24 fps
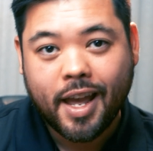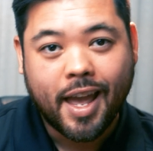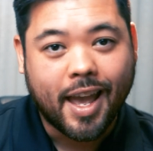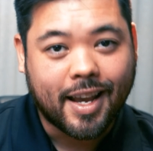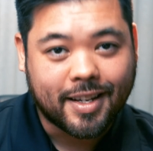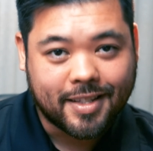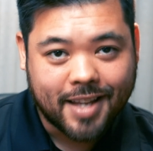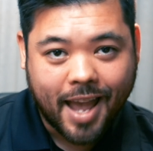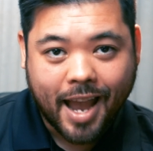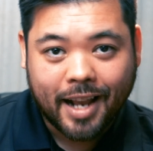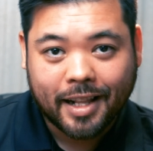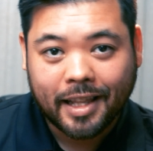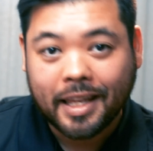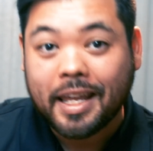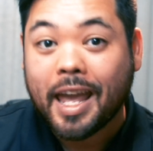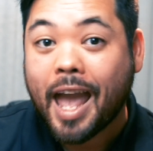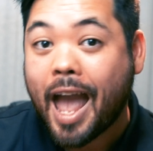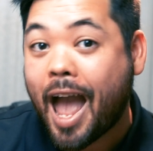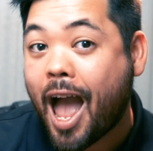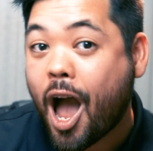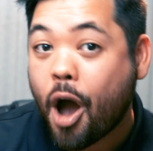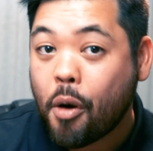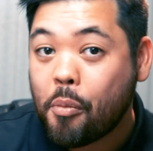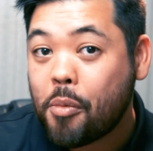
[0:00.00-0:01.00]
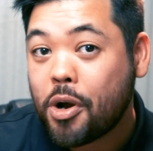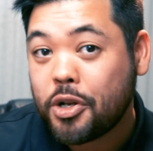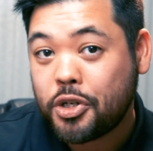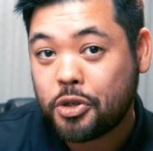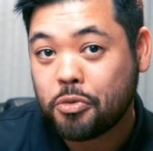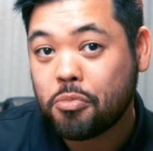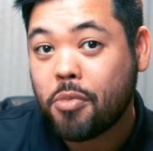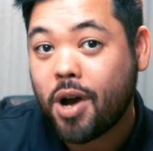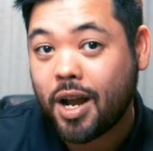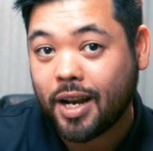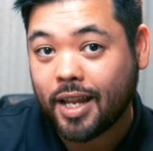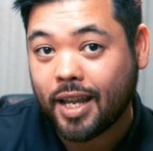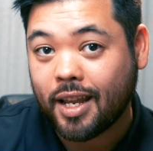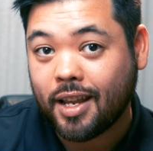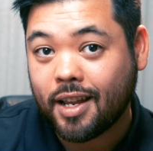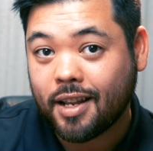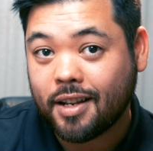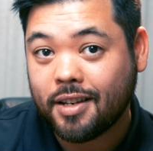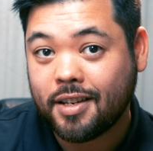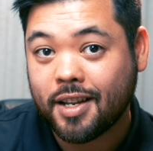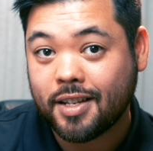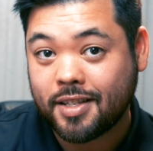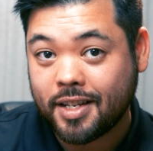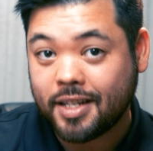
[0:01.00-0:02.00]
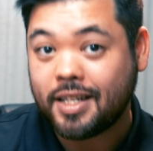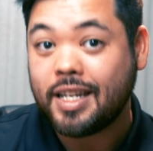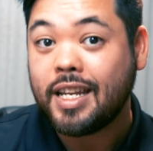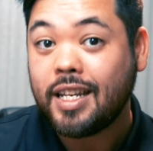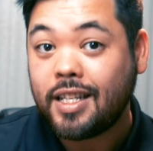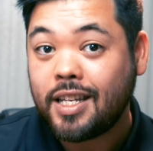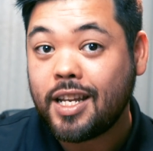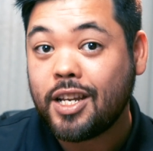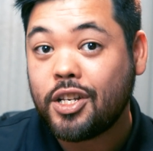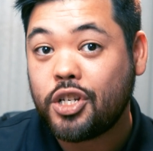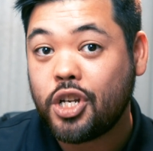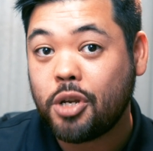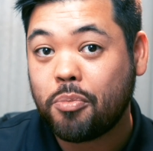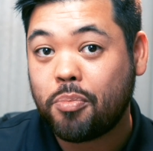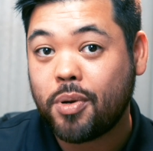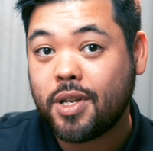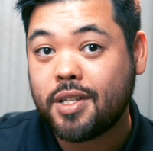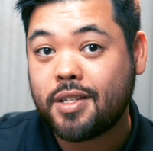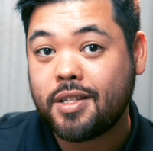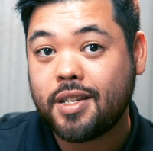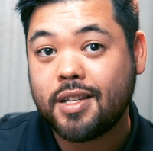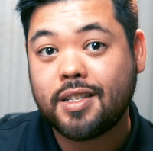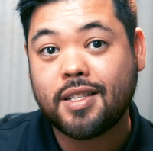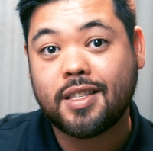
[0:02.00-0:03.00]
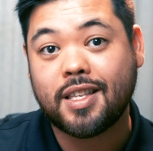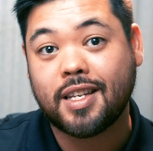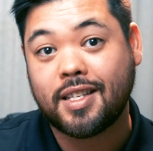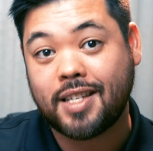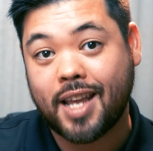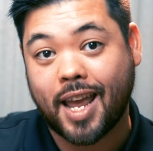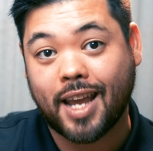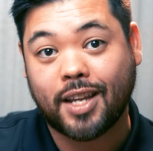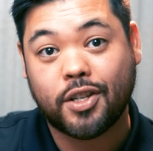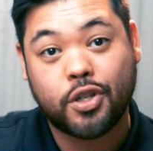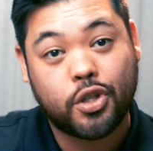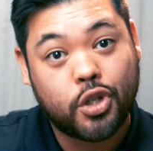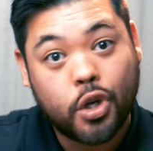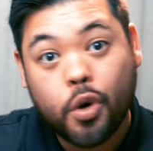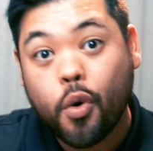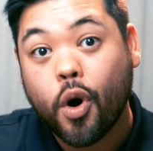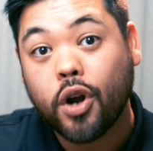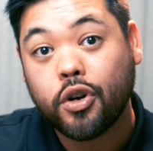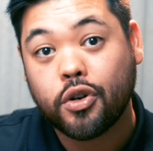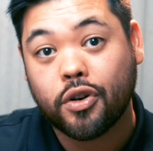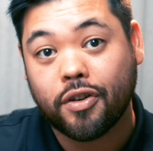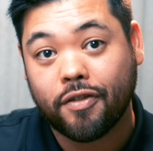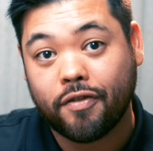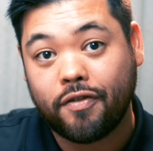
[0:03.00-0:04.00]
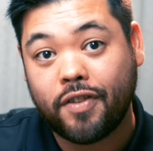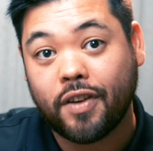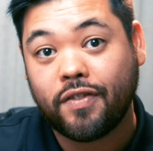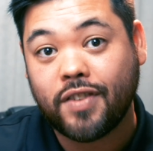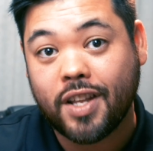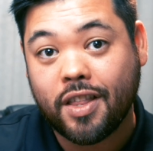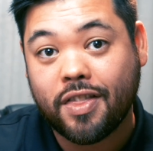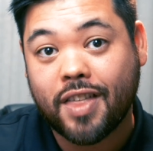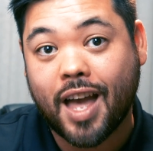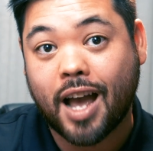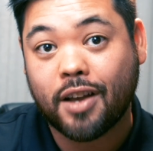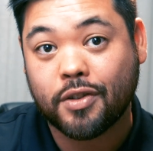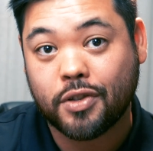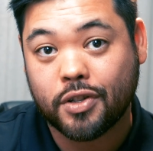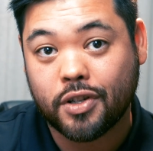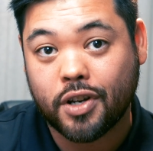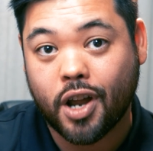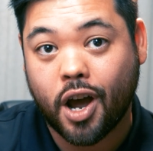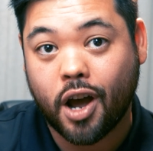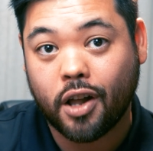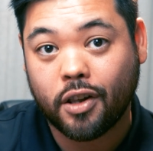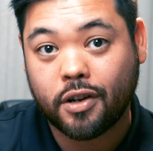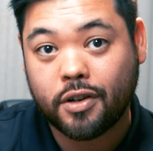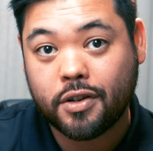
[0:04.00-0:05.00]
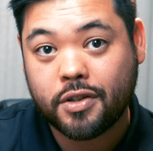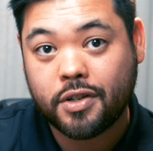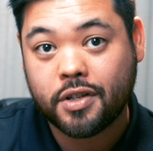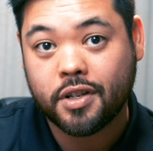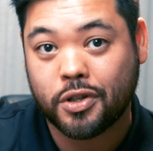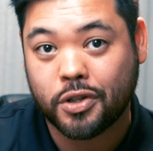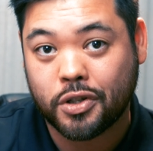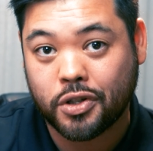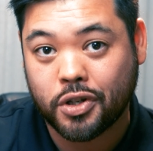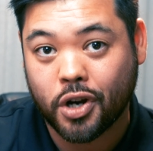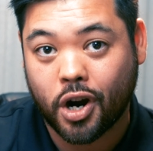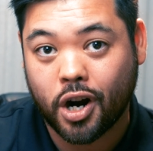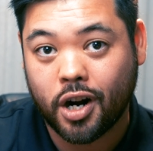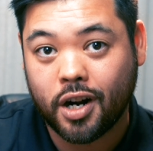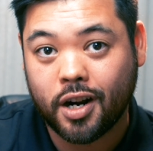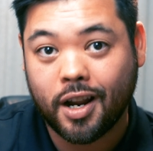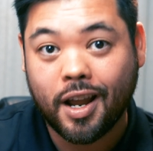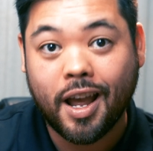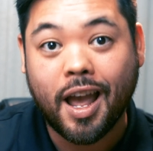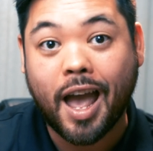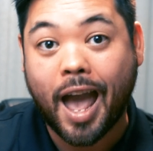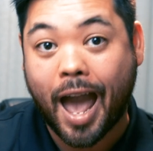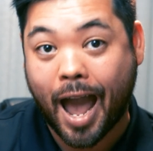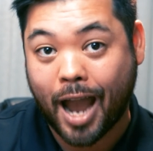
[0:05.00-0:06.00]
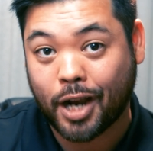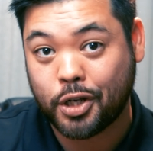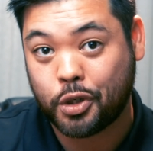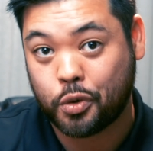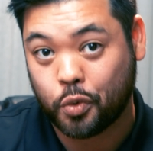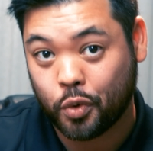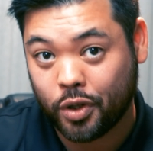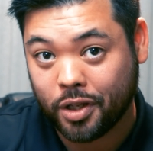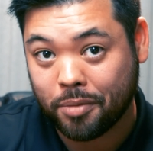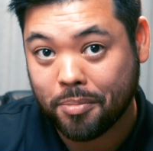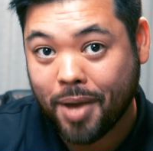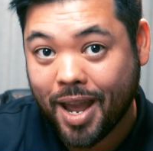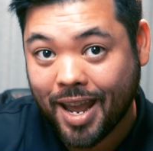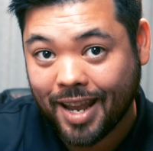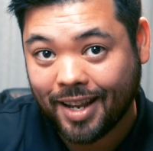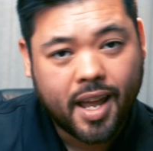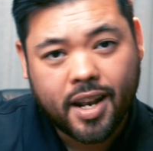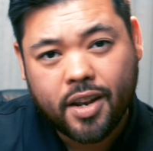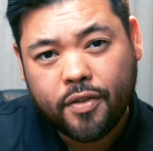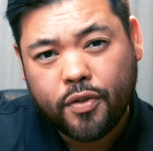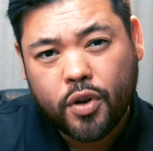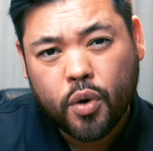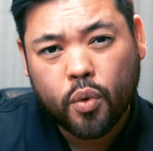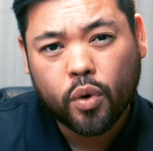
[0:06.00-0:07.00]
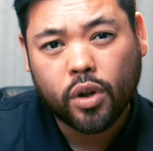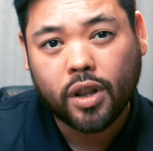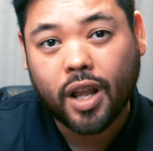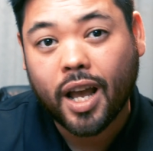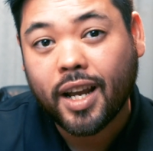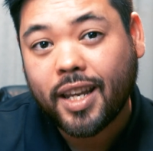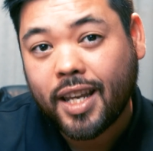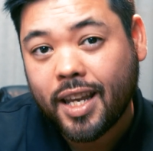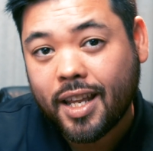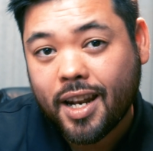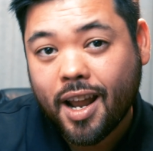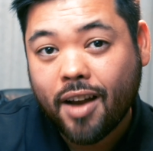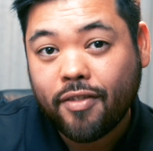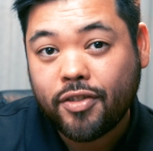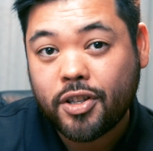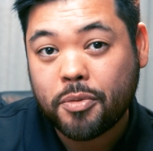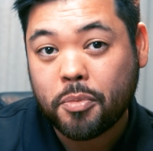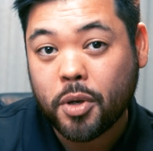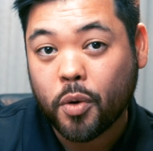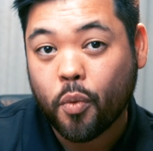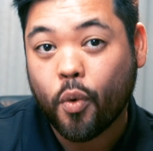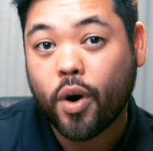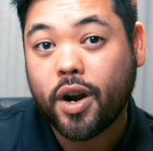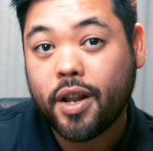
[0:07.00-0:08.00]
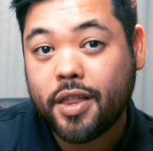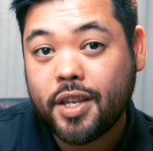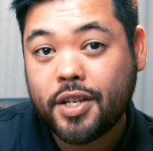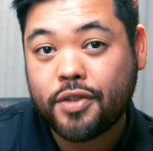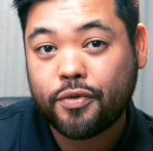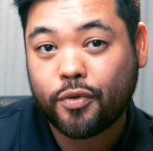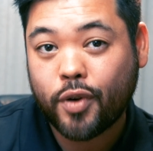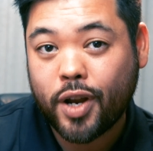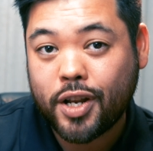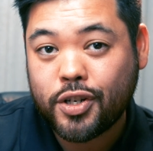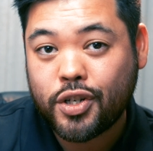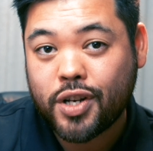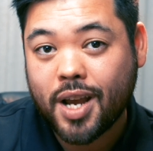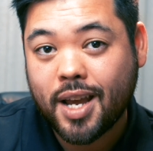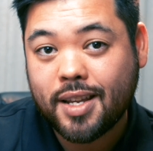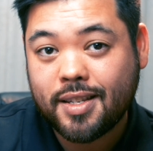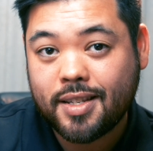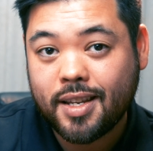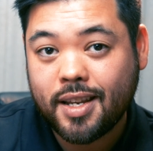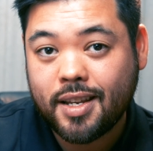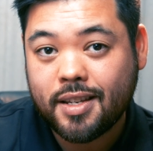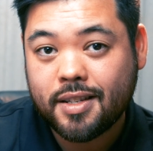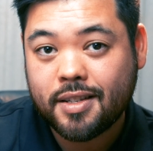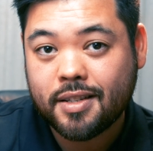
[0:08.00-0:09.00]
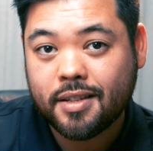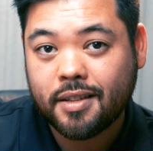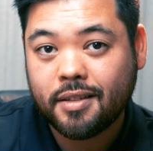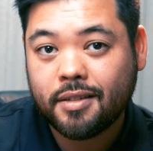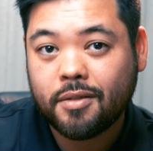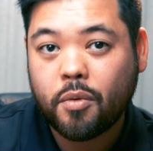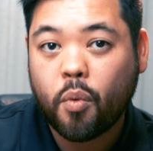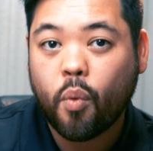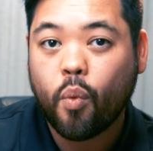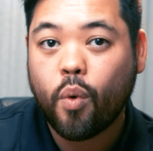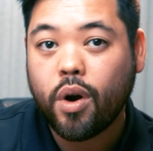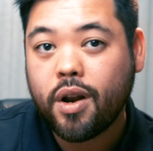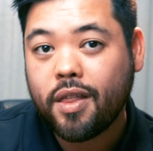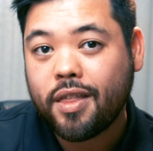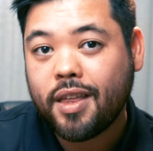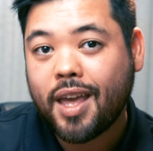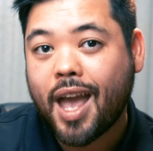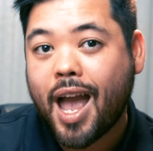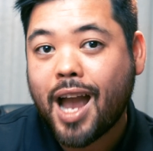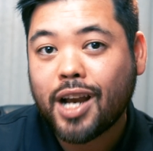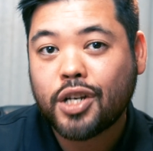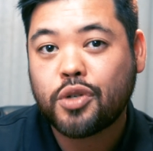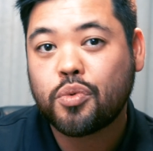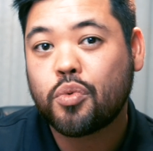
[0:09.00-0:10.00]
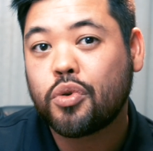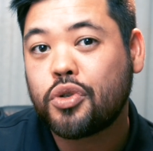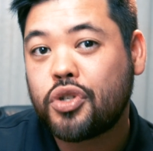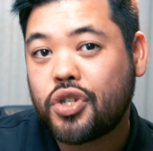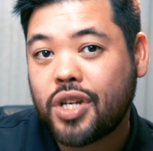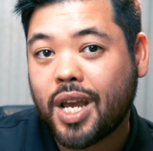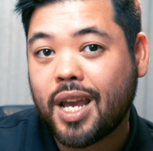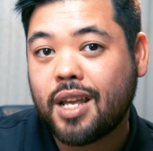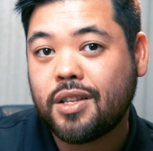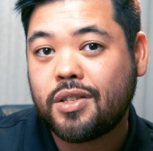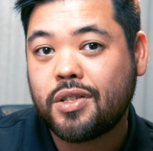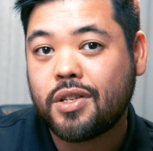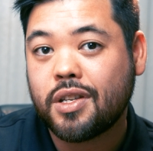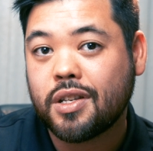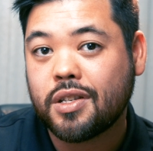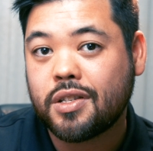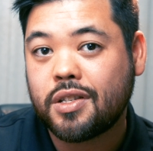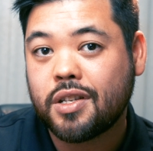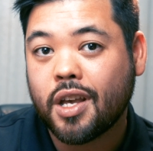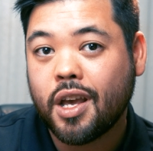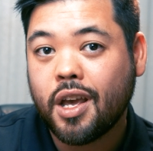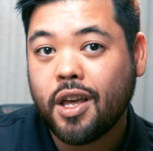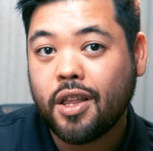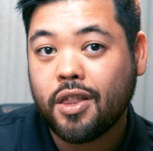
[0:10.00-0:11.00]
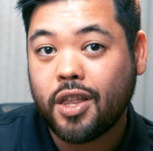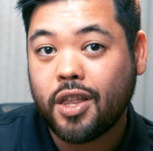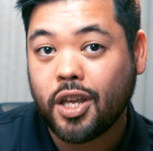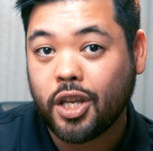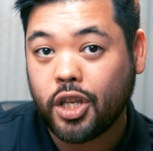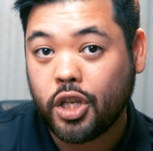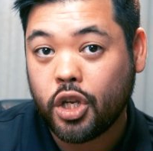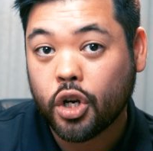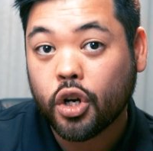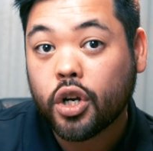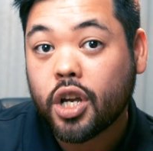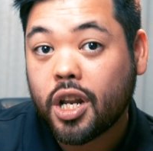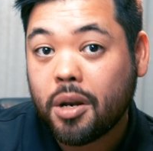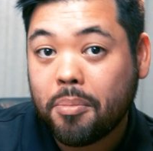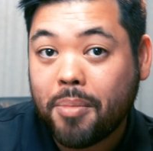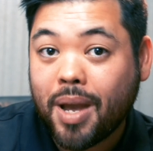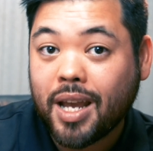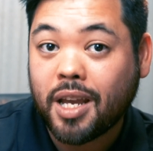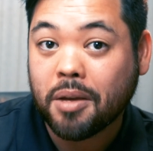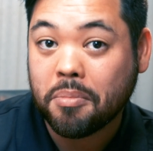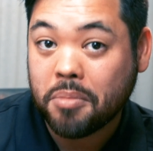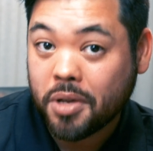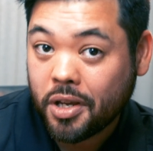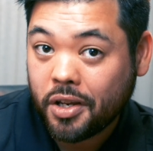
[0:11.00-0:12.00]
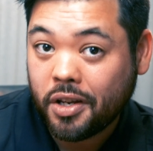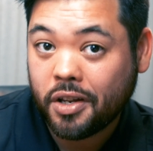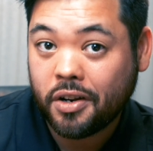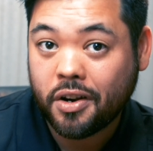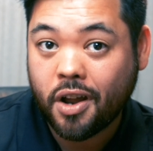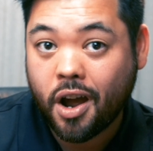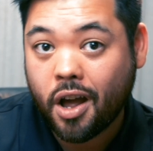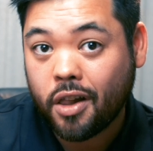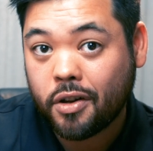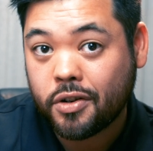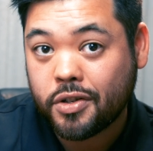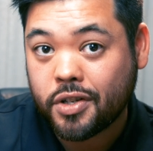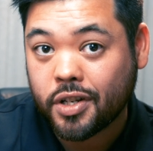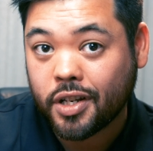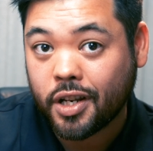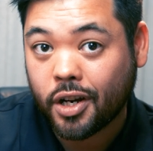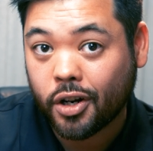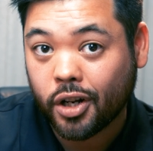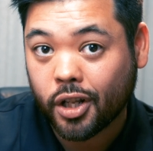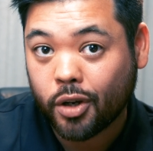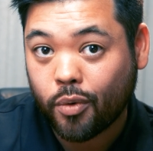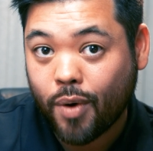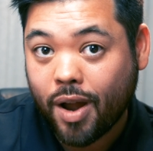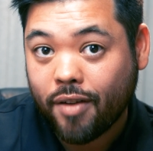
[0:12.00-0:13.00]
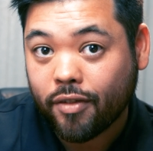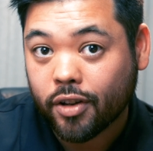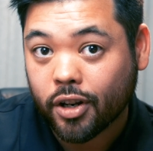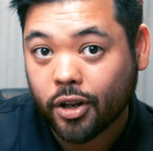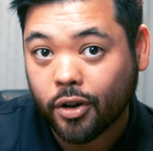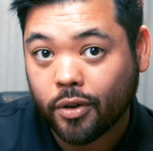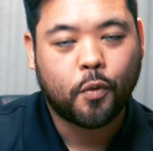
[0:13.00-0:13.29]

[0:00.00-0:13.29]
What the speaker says: Exactly how much money does a DTG business that takes $250,000 to start actually make? And if you were lucky enough to be one of these franchisees, what are the actual chances that you're going to make $1 million in yearly revenue?